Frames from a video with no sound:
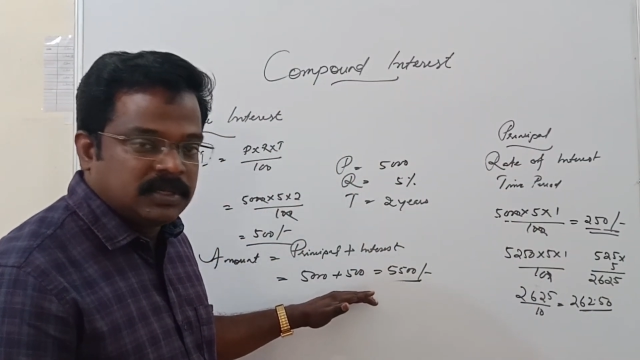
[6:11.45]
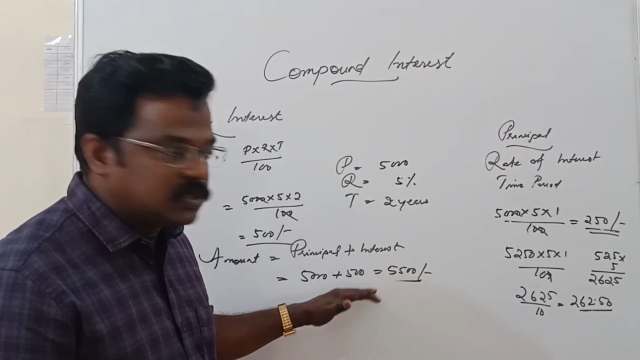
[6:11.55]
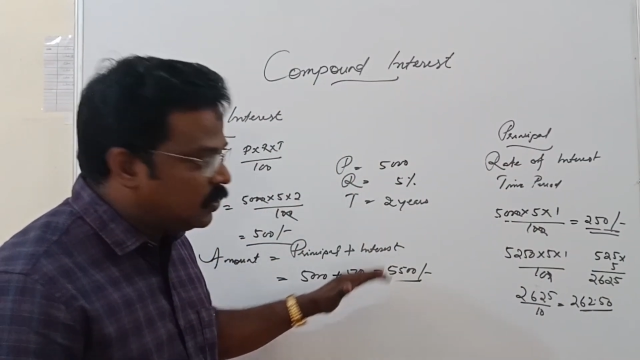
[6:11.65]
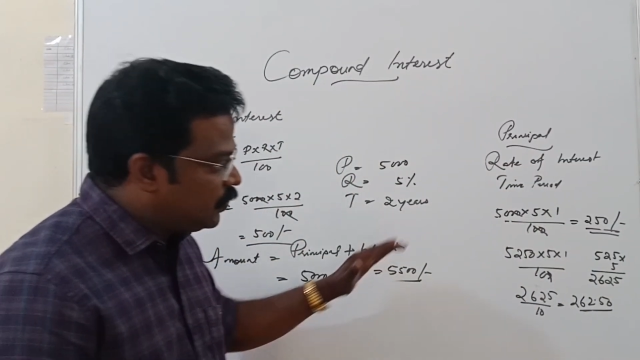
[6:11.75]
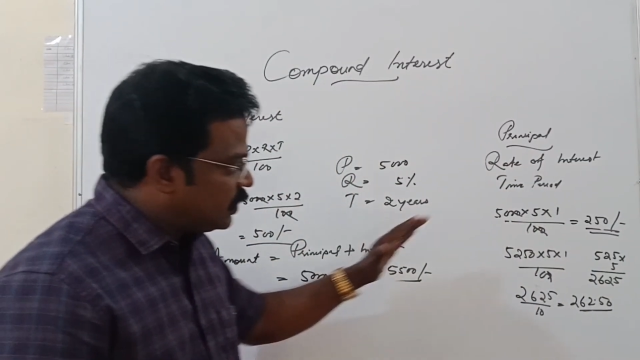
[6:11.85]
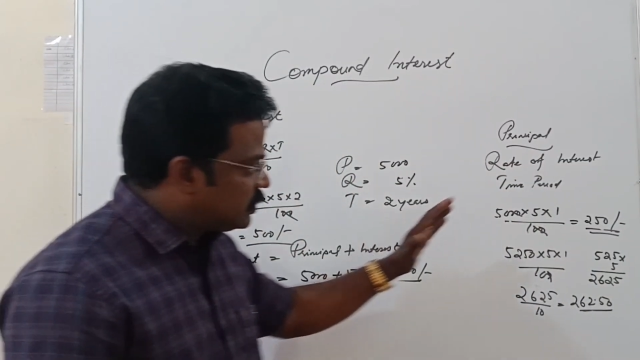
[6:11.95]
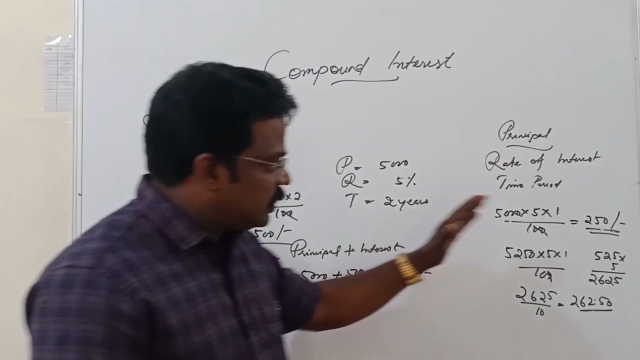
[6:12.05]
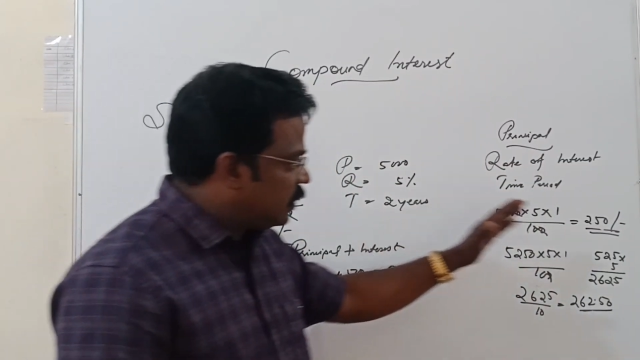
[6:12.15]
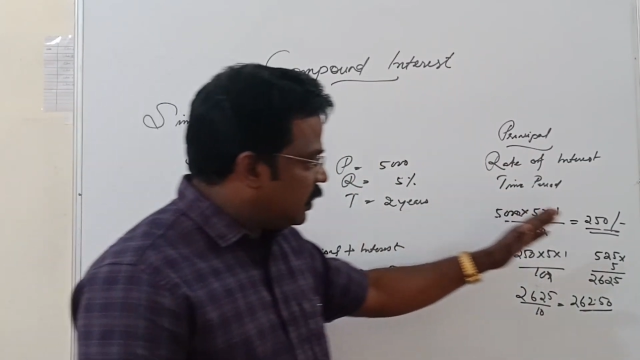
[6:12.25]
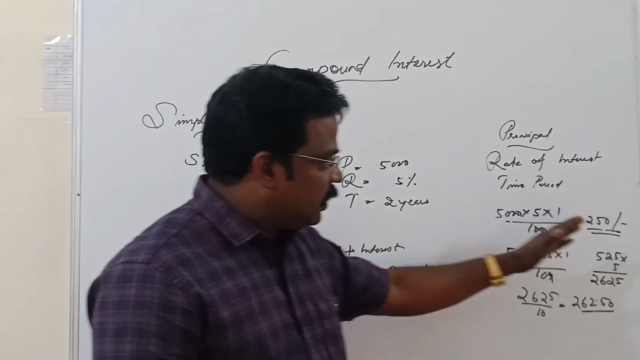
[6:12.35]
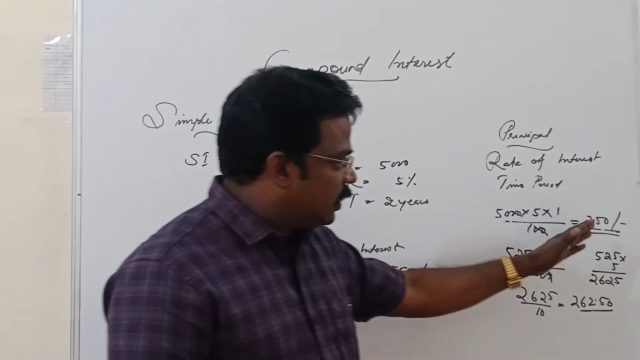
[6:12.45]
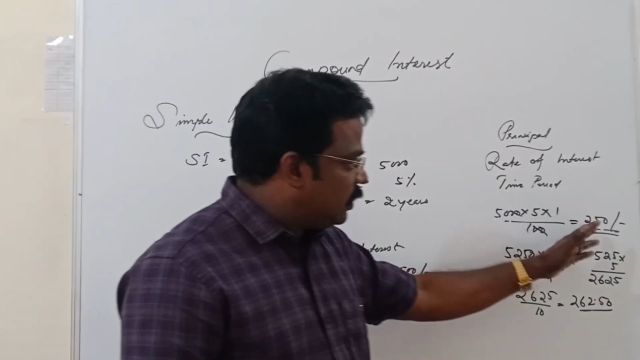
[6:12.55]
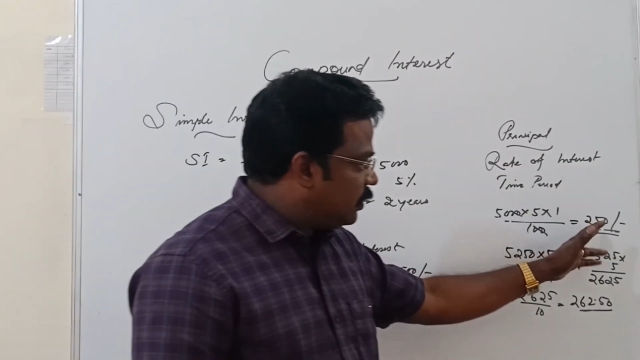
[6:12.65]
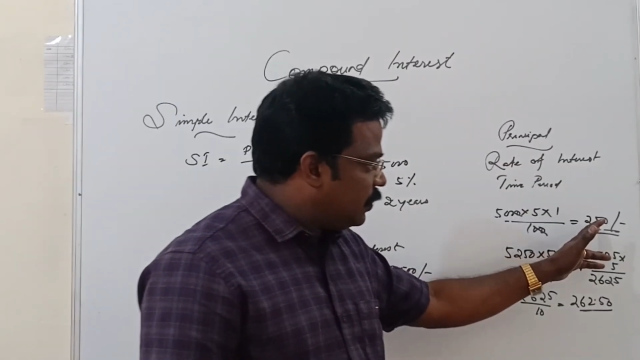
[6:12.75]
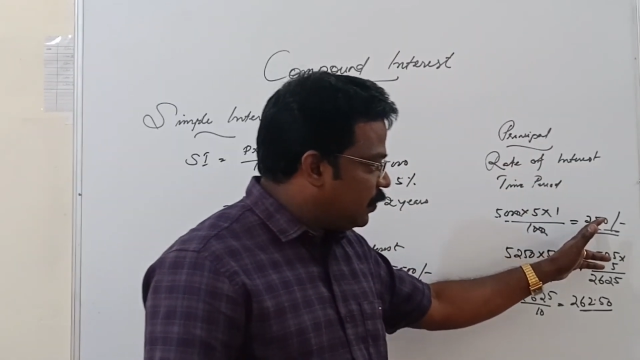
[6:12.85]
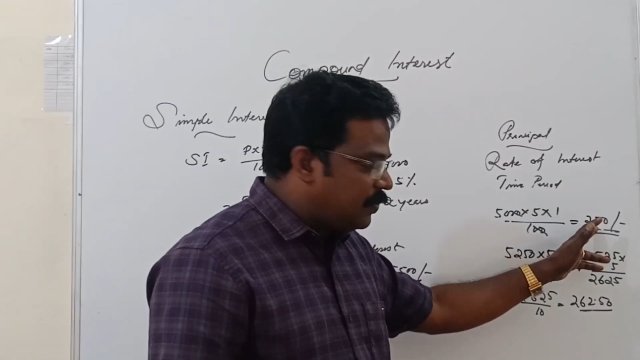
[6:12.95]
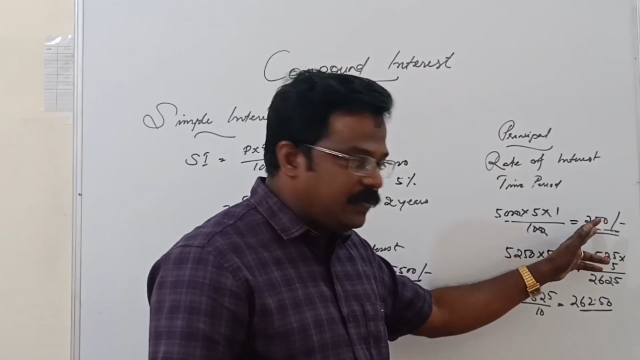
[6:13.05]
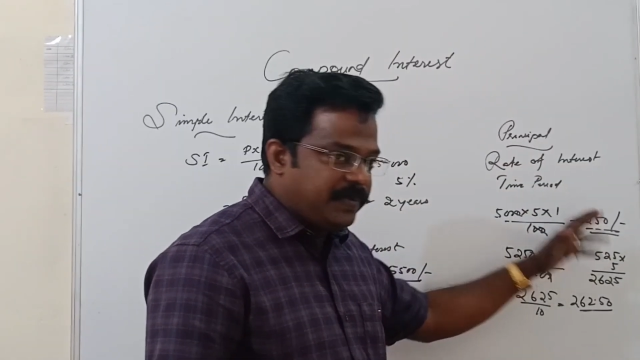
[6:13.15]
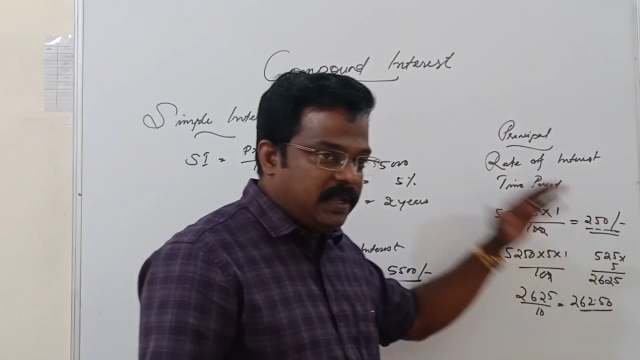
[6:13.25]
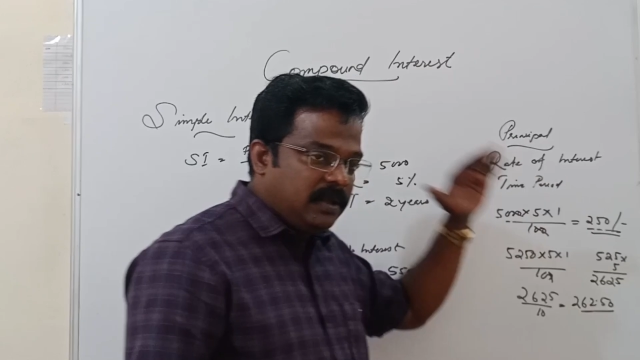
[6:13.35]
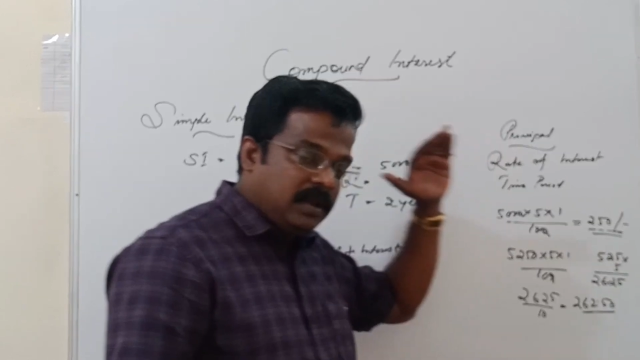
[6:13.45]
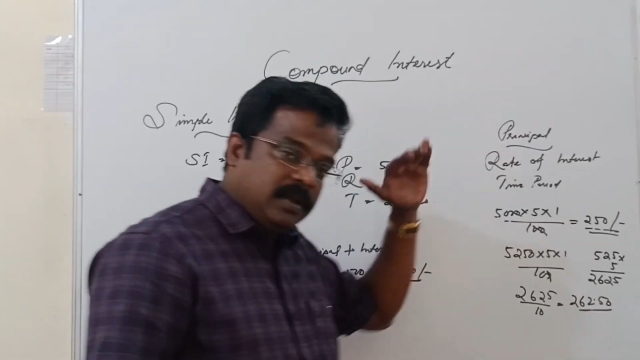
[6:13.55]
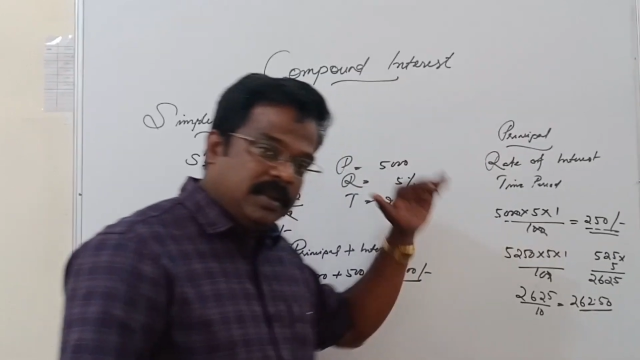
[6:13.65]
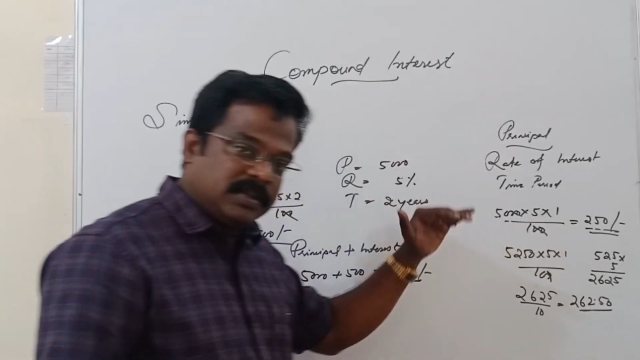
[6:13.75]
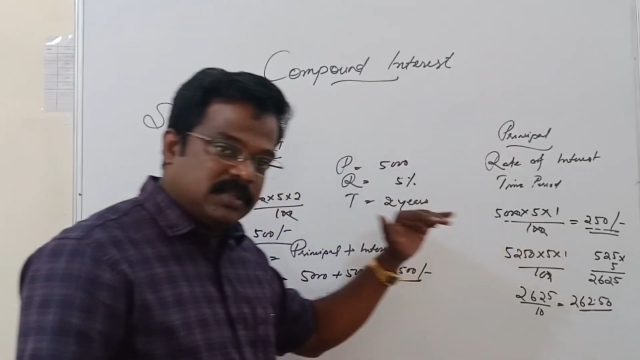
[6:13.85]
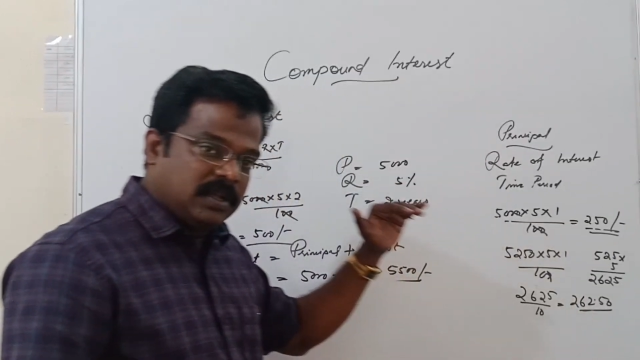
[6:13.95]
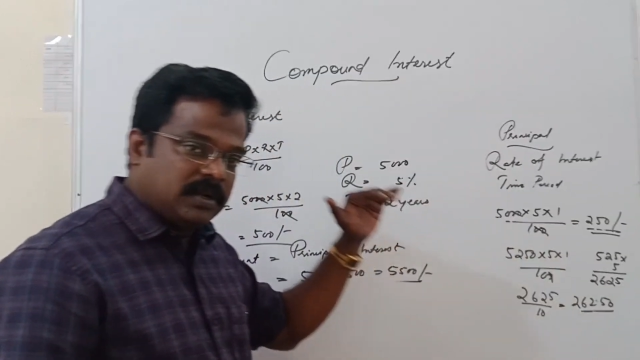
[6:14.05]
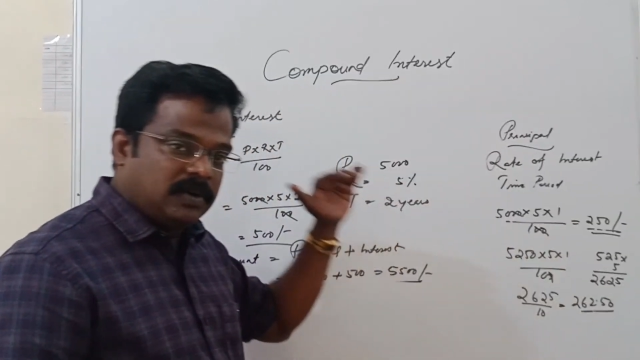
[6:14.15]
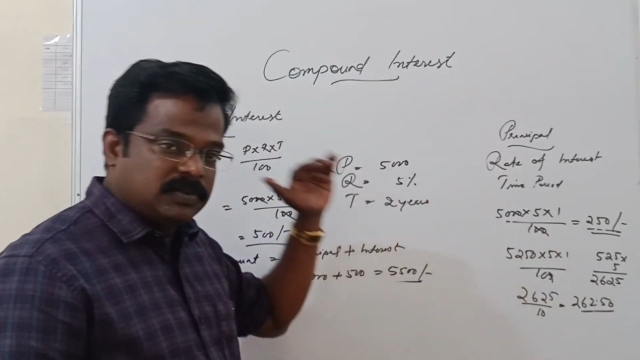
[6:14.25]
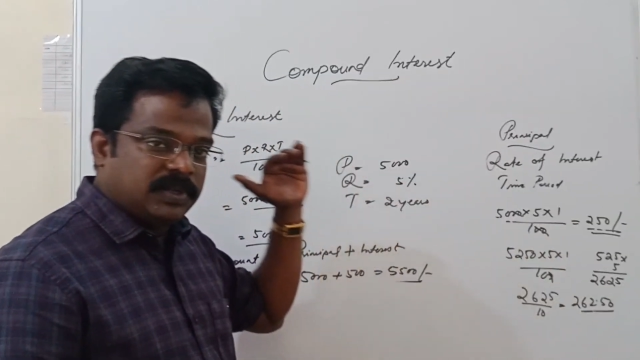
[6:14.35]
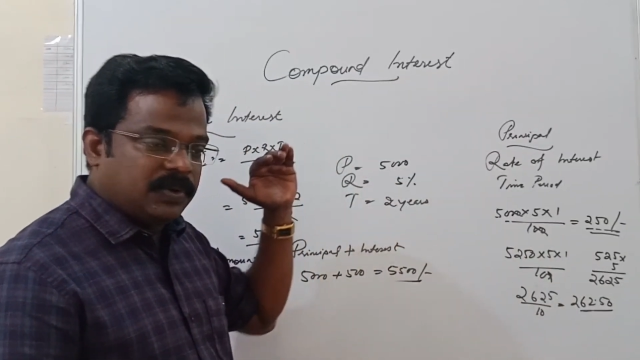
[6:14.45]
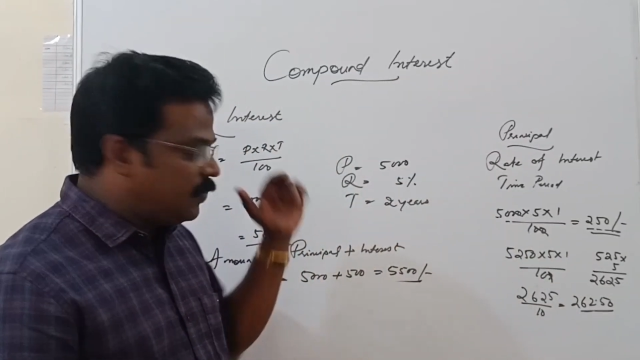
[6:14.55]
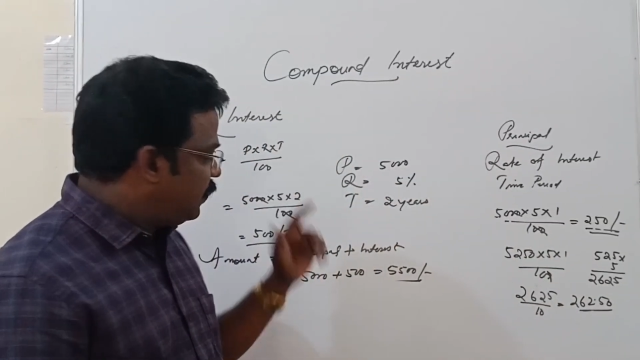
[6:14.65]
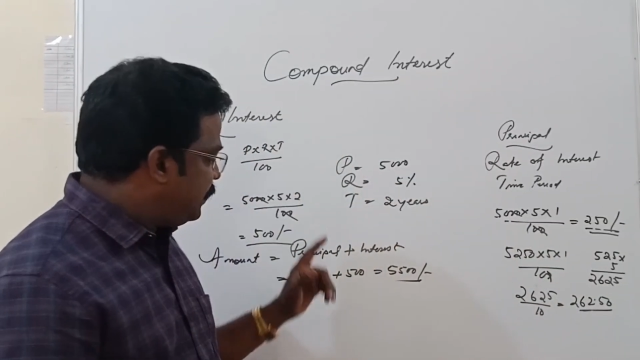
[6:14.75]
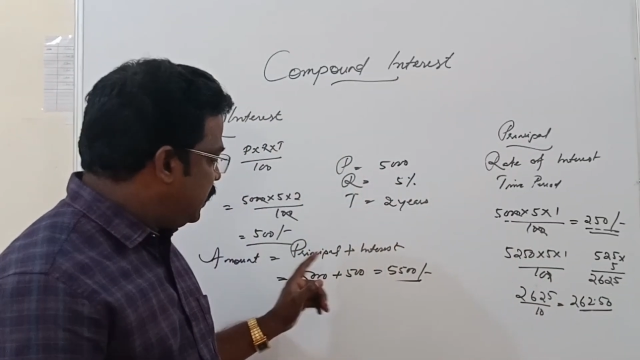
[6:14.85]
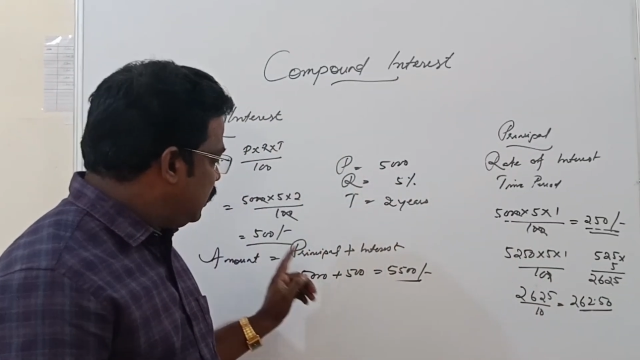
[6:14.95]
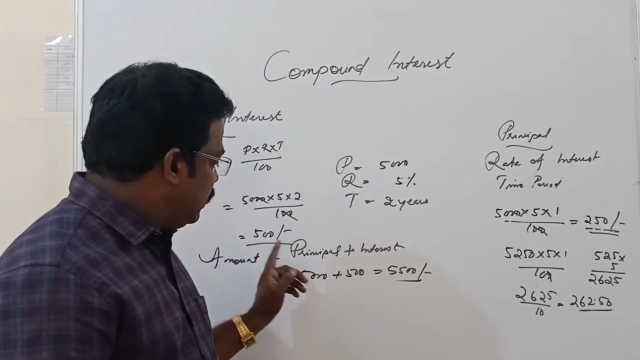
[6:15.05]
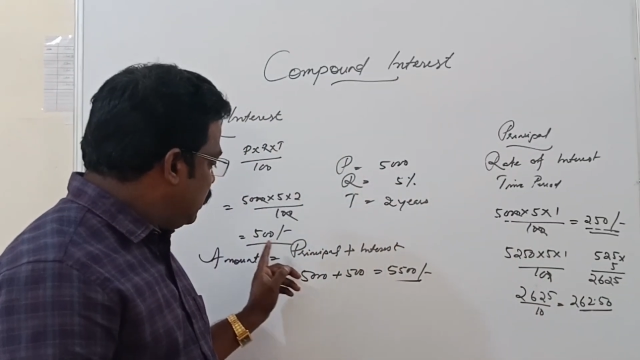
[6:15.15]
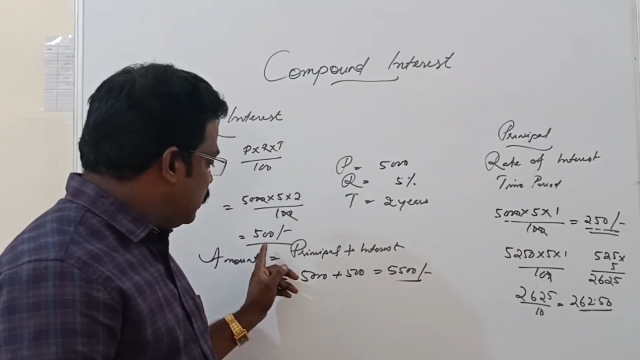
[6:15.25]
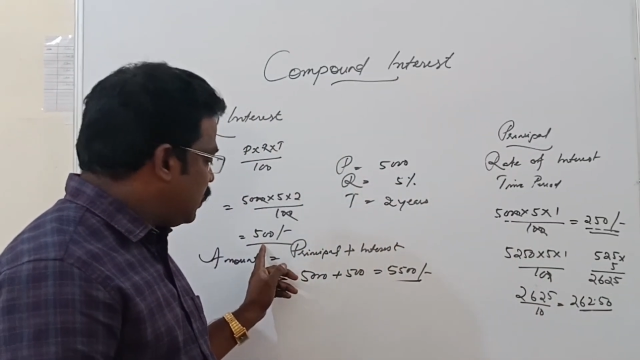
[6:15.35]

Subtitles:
So first year 250, next year also 250,